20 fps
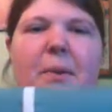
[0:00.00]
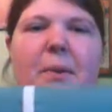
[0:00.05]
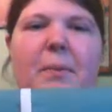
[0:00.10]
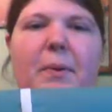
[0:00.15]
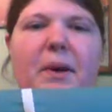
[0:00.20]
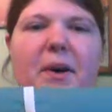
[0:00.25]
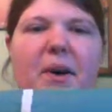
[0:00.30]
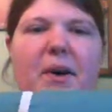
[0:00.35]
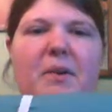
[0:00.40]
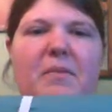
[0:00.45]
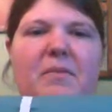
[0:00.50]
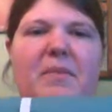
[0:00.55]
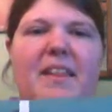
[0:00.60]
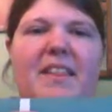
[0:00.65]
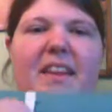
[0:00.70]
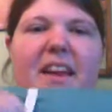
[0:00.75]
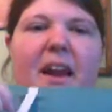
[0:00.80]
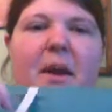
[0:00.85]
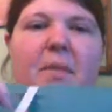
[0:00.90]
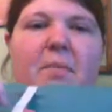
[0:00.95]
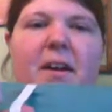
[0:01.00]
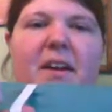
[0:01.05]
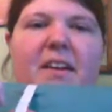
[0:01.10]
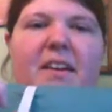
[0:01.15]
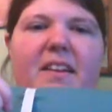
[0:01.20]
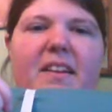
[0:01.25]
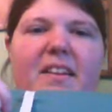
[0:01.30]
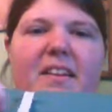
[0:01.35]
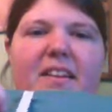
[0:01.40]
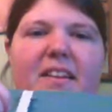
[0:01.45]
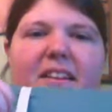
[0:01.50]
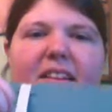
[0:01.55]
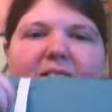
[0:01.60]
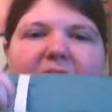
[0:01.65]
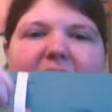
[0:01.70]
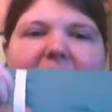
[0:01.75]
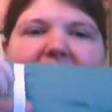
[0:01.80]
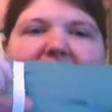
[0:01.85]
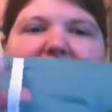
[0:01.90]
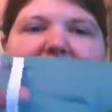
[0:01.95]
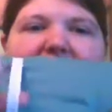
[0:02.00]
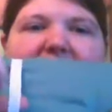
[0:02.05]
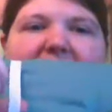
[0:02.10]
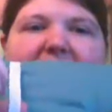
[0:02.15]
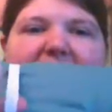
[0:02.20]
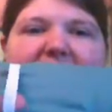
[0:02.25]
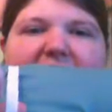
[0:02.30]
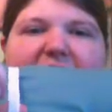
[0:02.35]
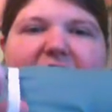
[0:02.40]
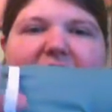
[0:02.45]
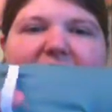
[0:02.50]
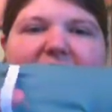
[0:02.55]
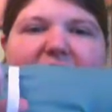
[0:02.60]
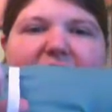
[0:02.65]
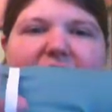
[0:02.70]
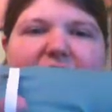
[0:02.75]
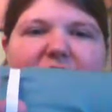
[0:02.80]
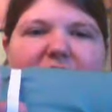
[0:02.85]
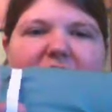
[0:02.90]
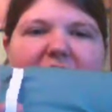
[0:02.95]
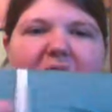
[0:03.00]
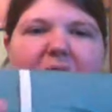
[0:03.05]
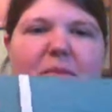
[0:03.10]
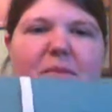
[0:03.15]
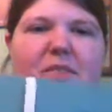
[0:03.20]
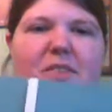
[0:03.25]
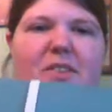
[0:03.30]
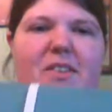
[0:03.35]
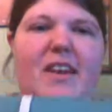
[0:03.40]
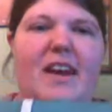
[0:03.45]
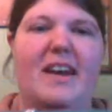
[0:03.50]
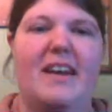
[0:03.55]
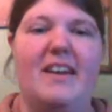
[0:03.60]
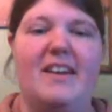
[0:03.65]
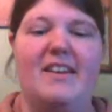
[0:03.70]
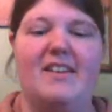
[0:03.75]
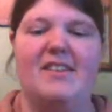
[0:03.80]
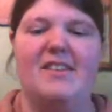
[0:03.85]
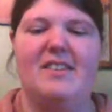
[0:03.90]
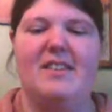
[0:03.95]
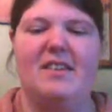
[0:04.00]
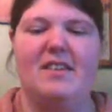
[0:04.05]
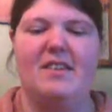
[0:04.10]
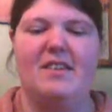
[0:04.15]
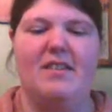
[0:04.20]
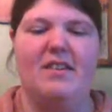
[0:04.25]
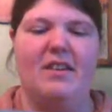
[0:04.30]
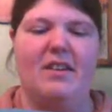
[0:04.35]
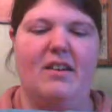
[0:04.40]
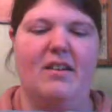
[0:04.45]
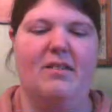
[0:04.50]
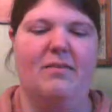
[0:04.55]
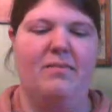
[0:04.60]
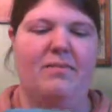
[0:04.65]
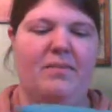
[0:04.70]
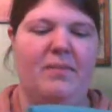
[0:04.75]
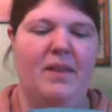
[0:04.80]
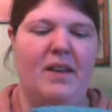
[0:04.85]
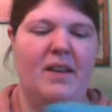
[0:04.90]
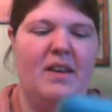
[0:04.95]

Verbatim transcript: But um, and then I made it a little like elastic strap so that he doesn't um,